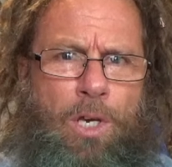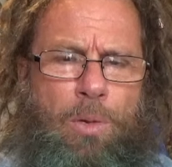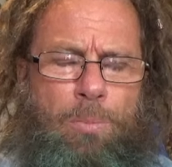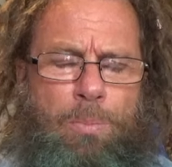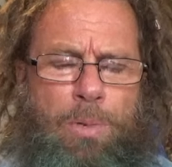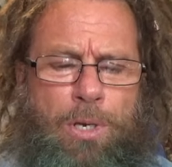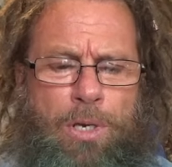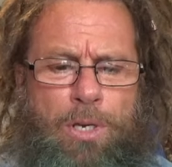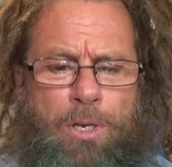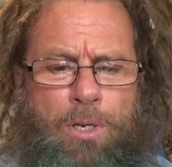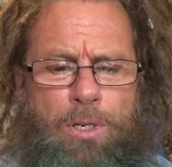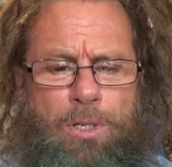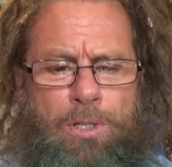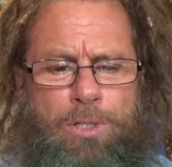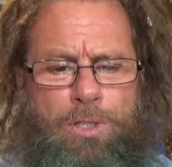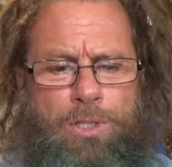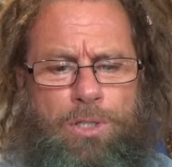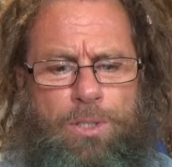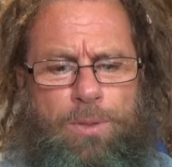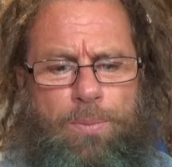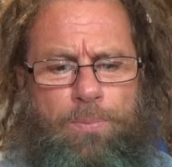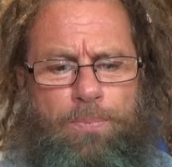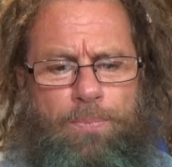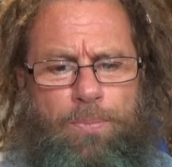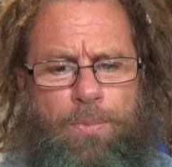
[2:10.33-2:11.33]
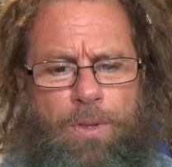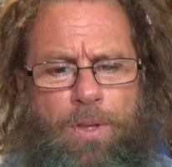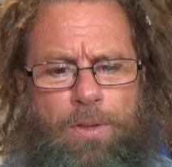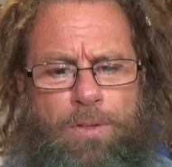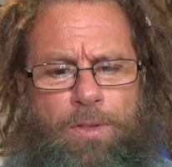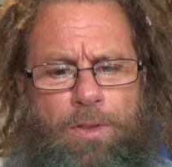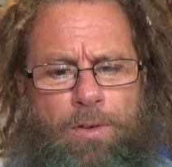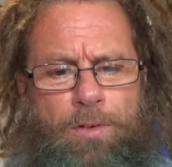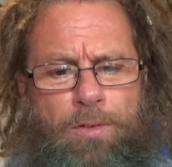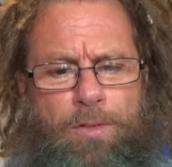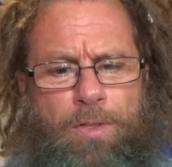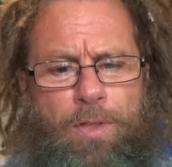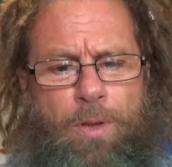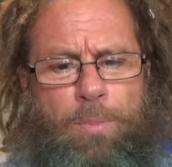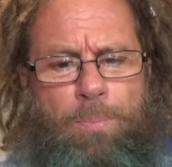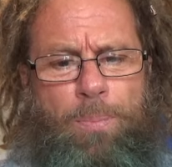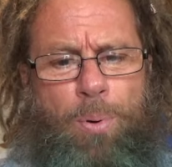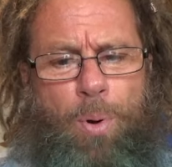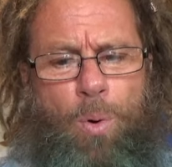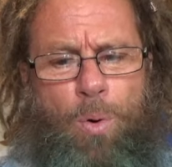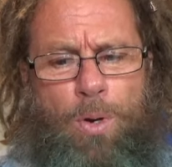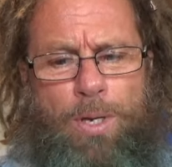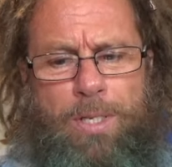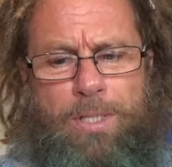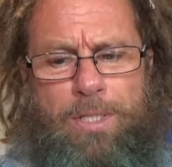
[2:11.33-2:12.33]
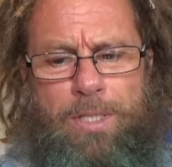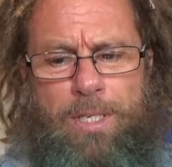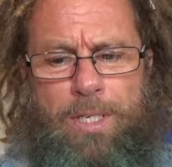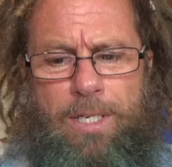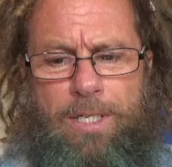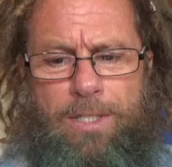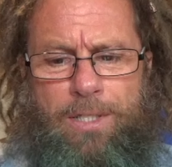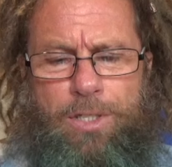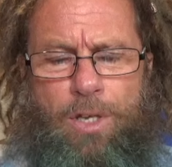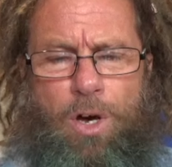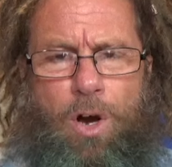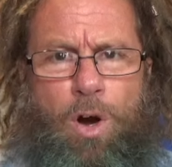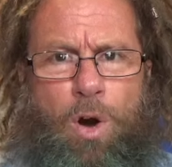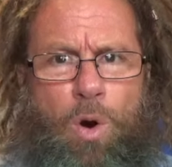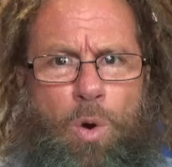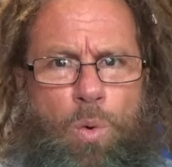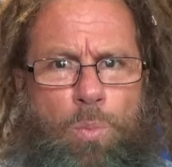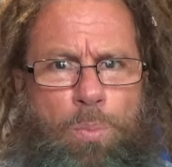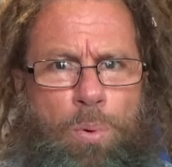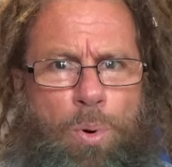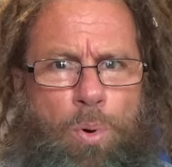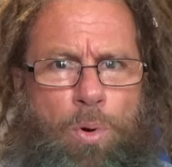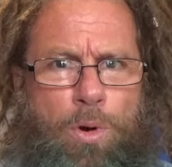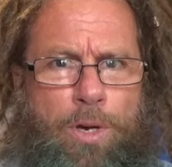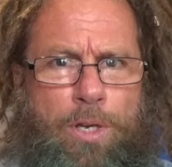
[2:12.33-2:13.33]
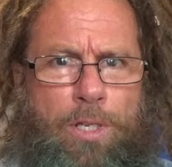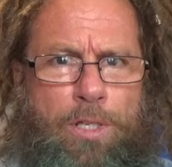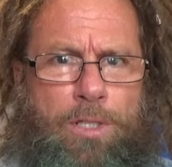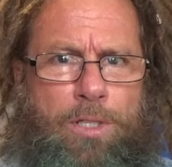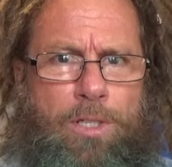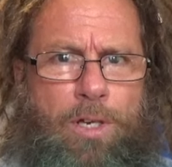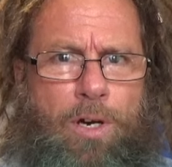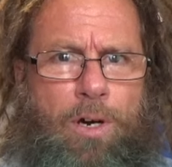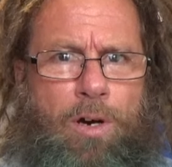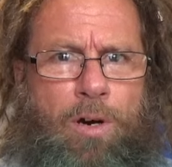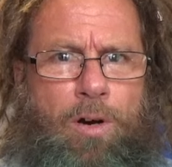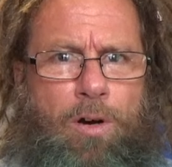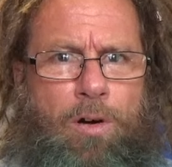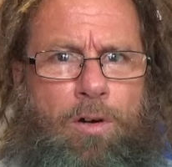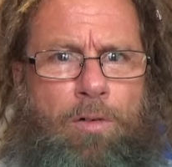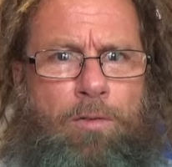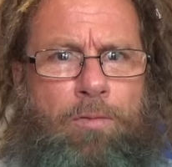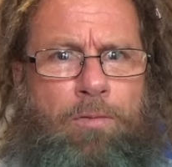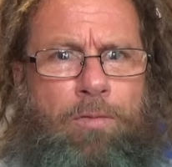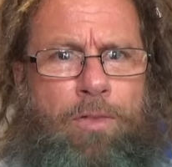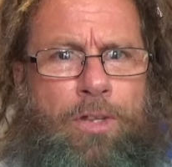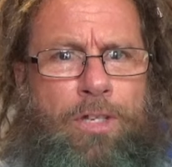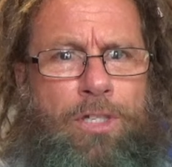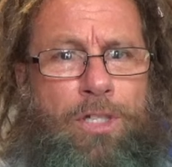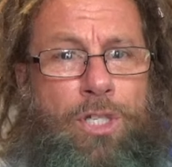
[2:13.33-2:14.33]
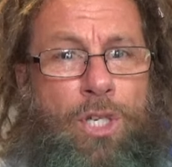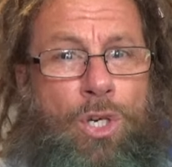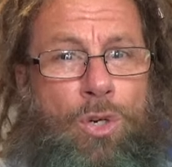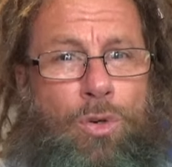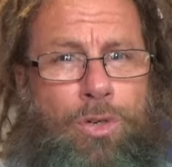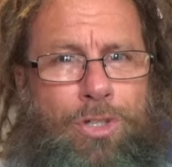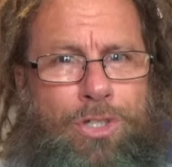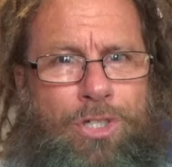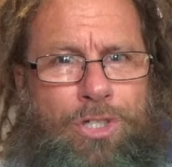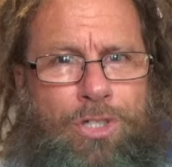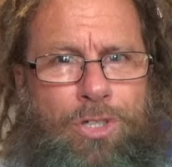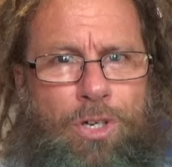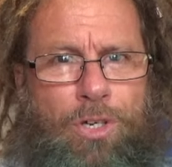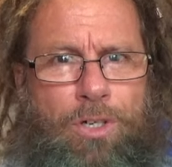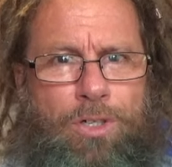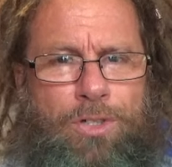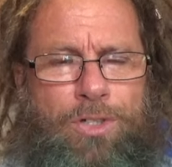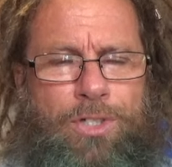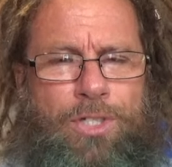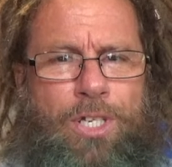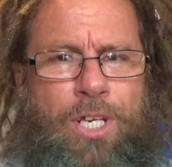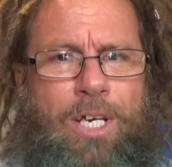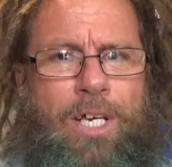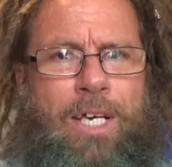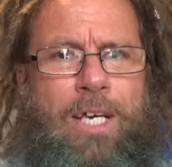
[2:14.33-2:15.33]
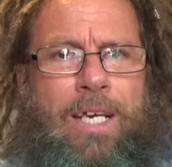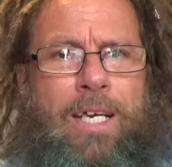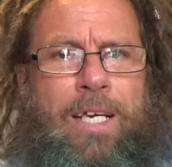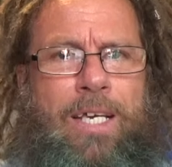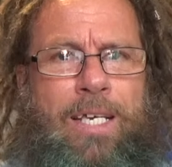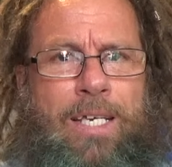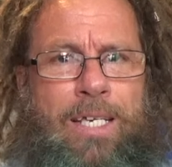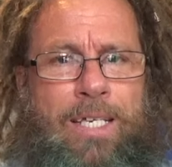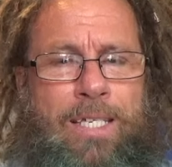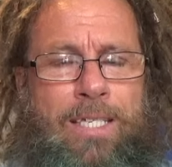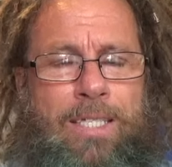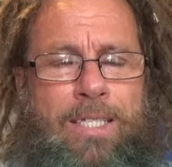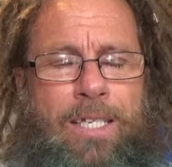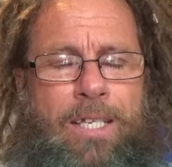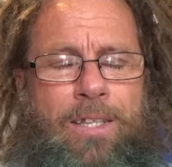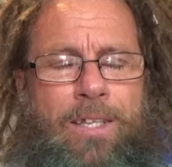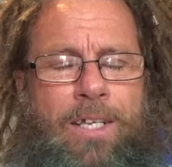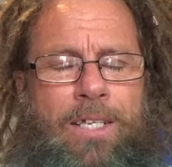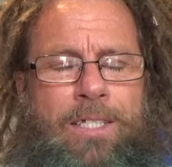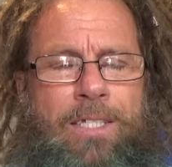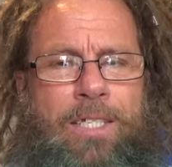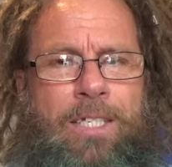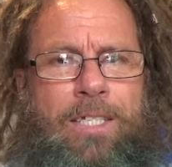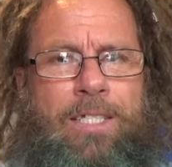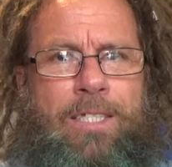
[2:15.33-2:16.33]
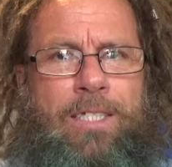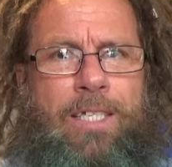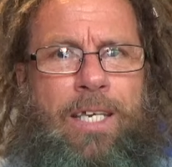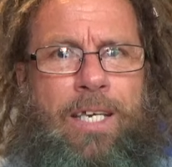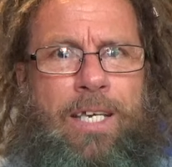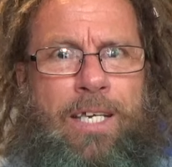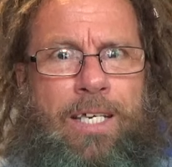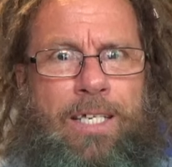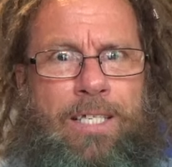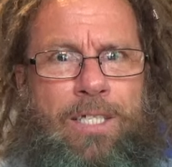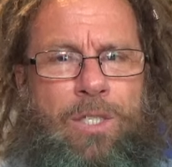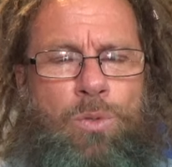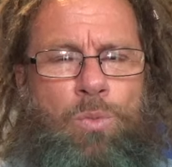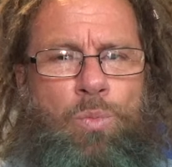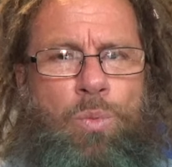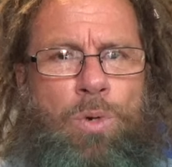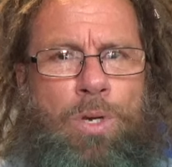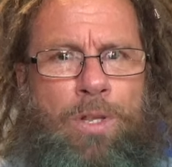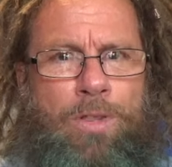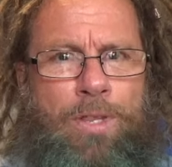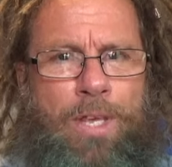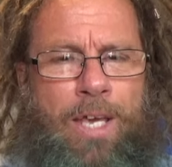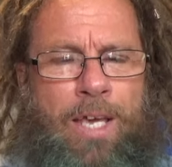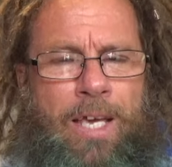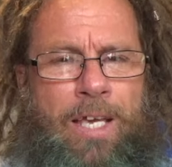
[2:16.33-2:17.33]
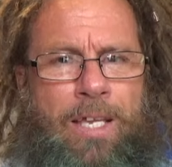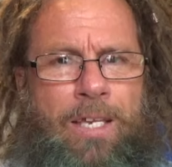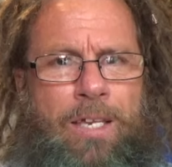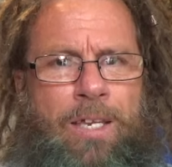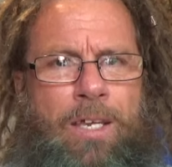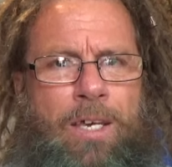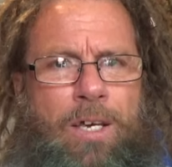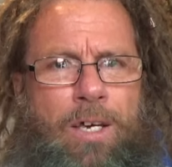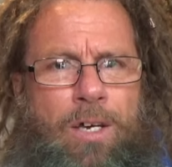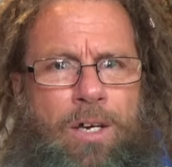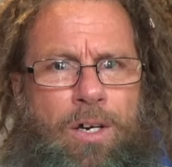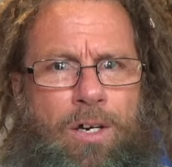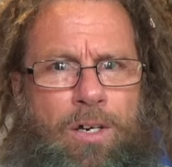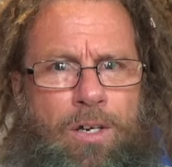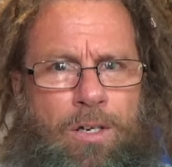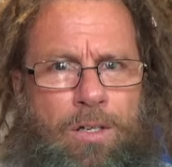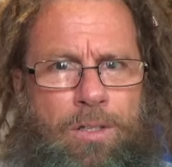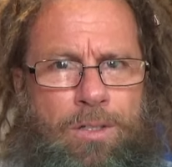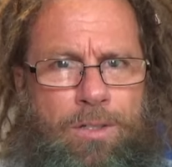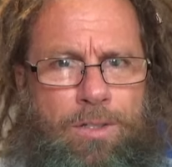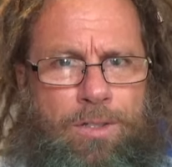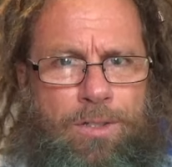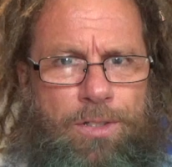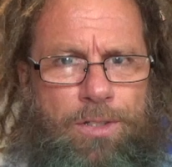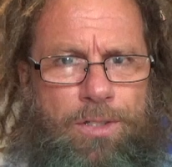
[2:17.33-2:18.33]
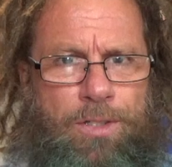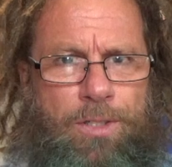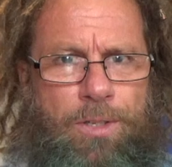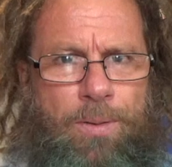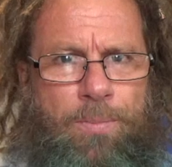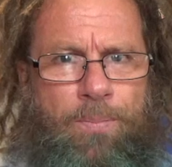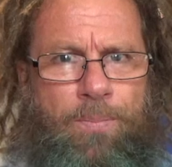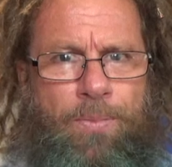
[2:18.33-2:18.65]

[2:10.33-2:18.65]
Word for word: because the, the point is, the whole point of this Christos is that it is within us.